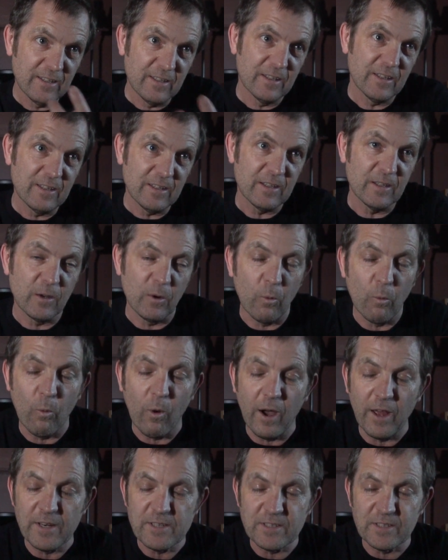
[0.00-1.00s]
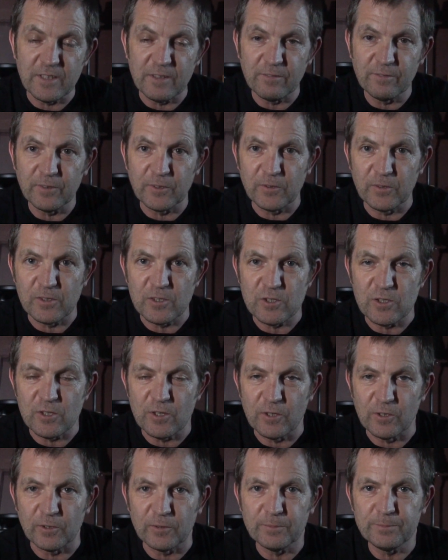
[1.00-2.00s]
you know, why does it influence
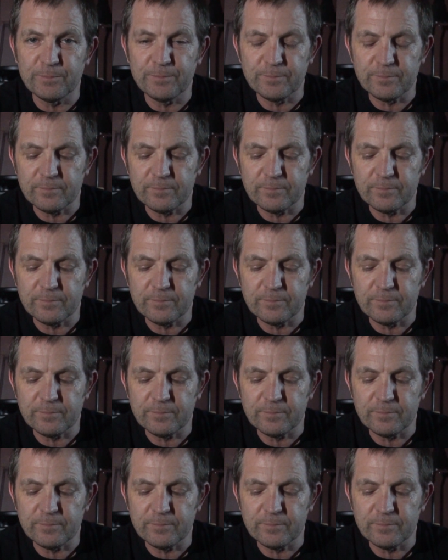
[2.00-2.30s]
you?